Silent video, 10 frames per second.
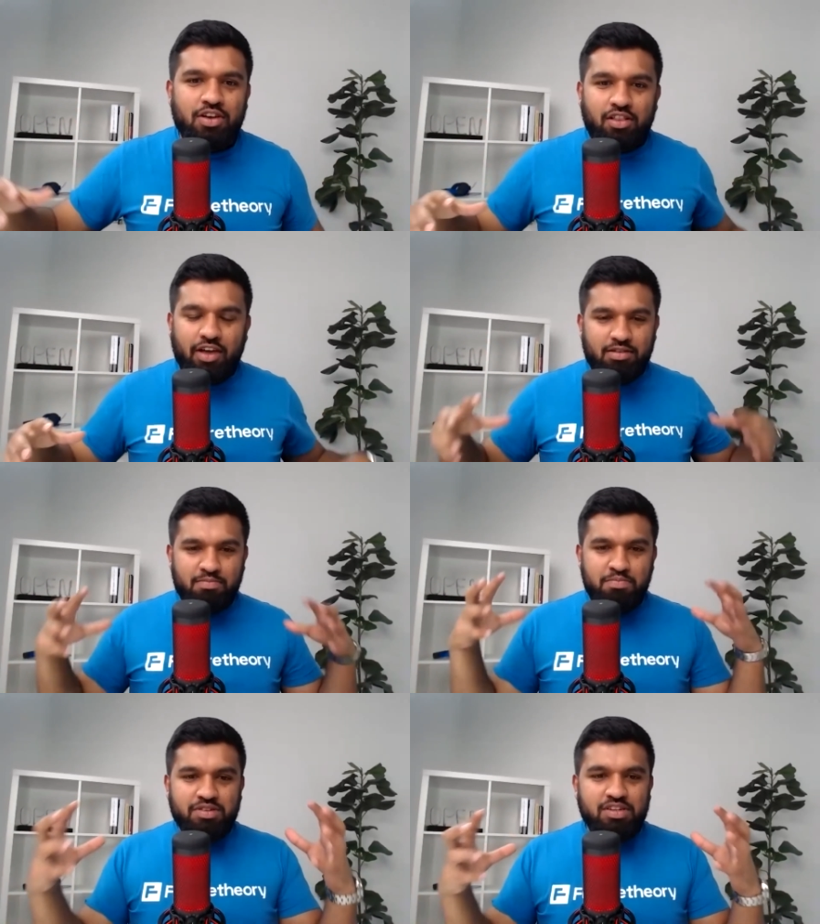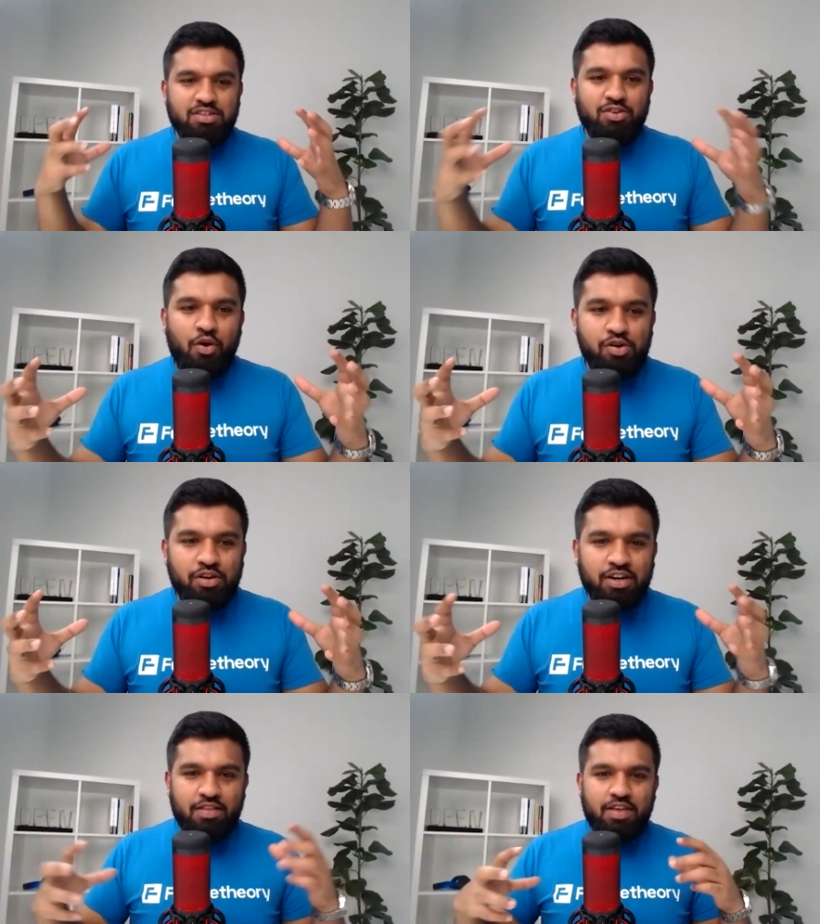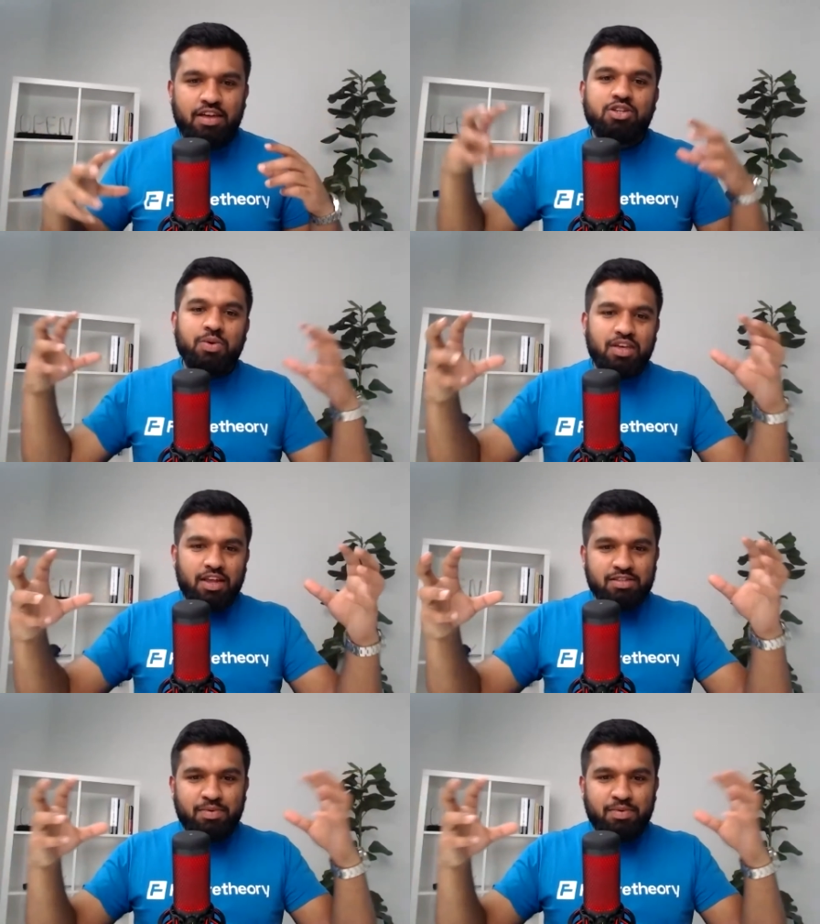like business owner, and then doing it as